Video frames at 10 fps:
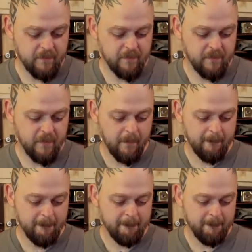
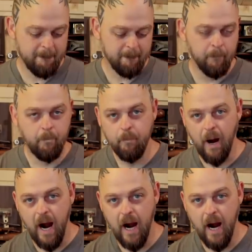(no one is talking)